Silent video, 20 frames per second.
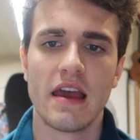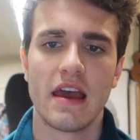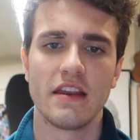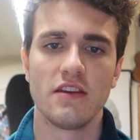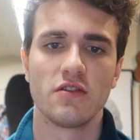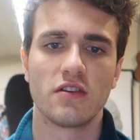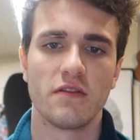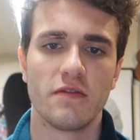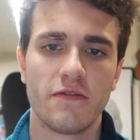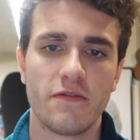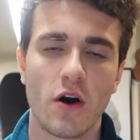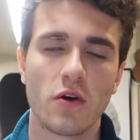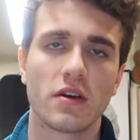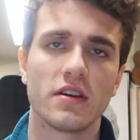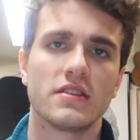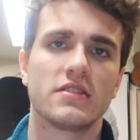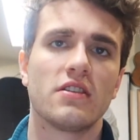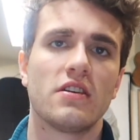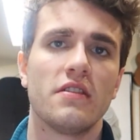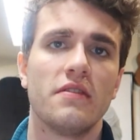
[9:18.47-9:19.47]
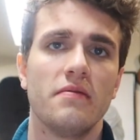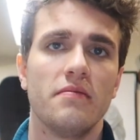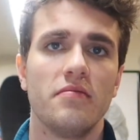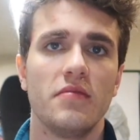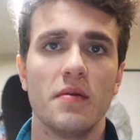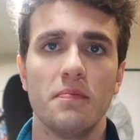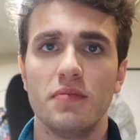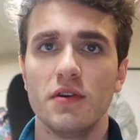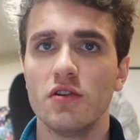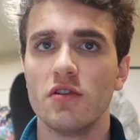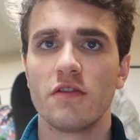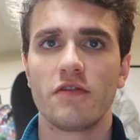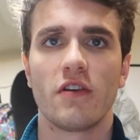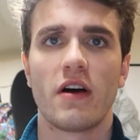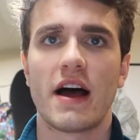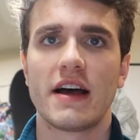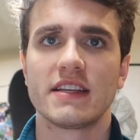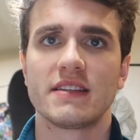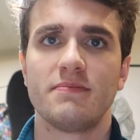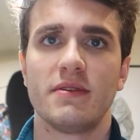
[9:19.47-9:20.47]
And you can focus on the
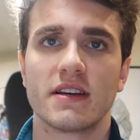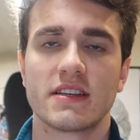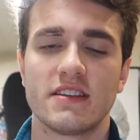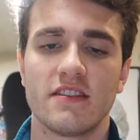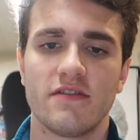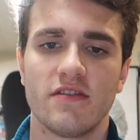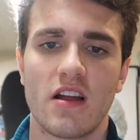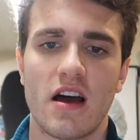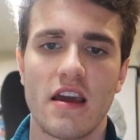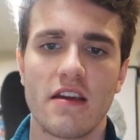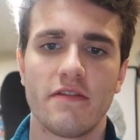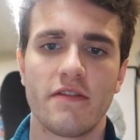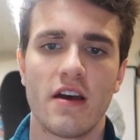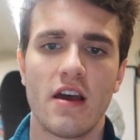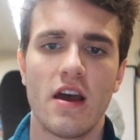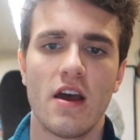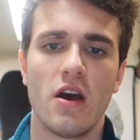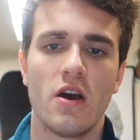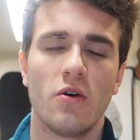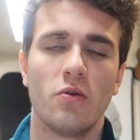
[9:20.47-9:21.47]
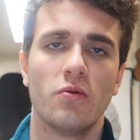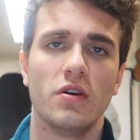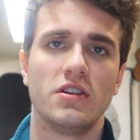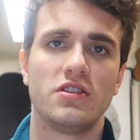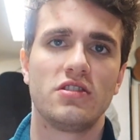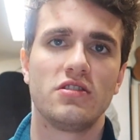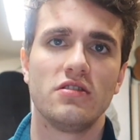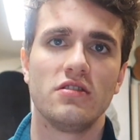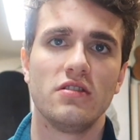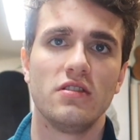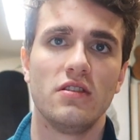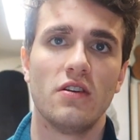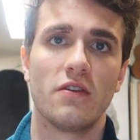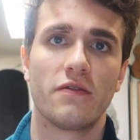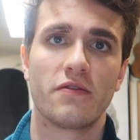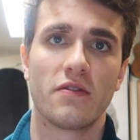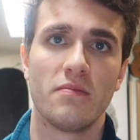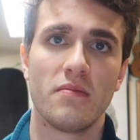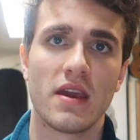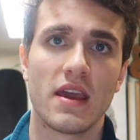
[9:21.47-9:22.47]
beautiful aspects of life, which, you
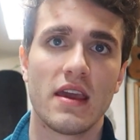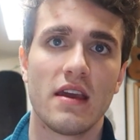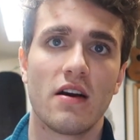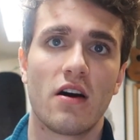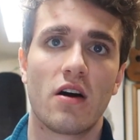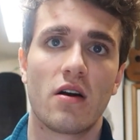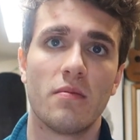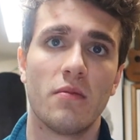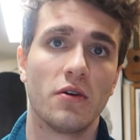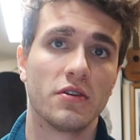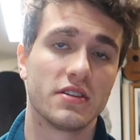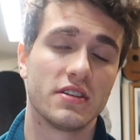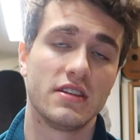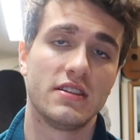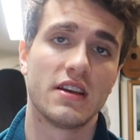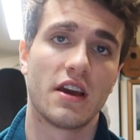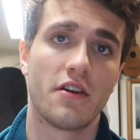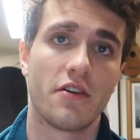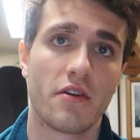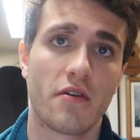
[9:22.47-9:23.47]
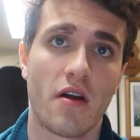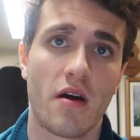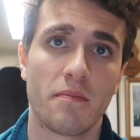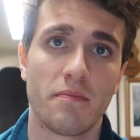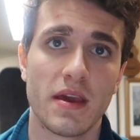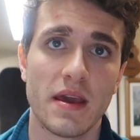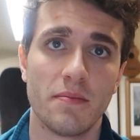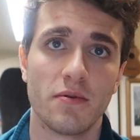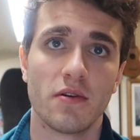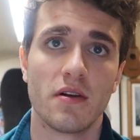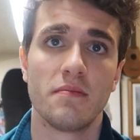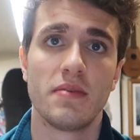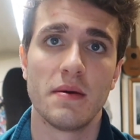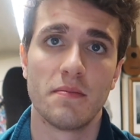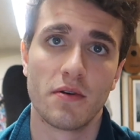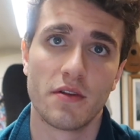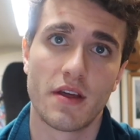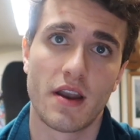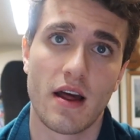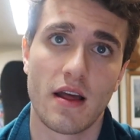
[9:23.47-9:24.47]
know, for me are mostly centered around people, and
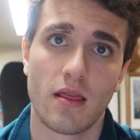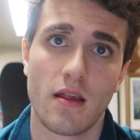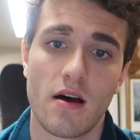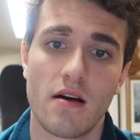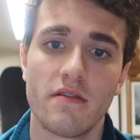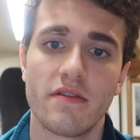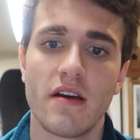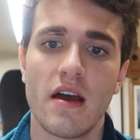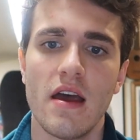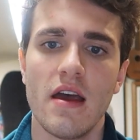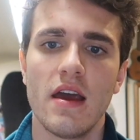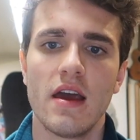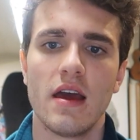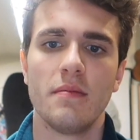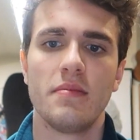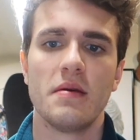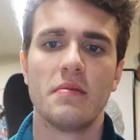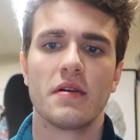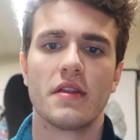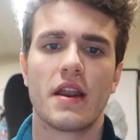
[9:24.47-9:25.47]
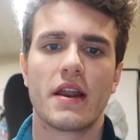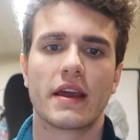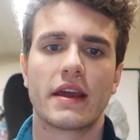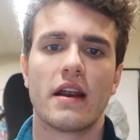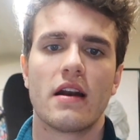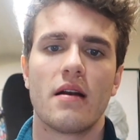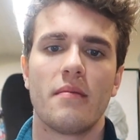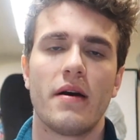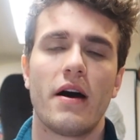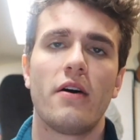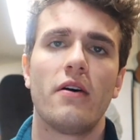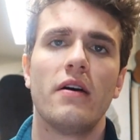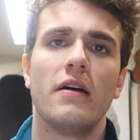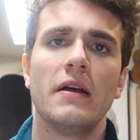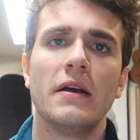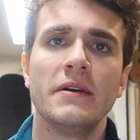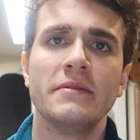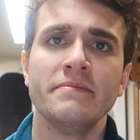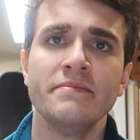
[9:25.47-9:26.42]
people that I love and people that I care about.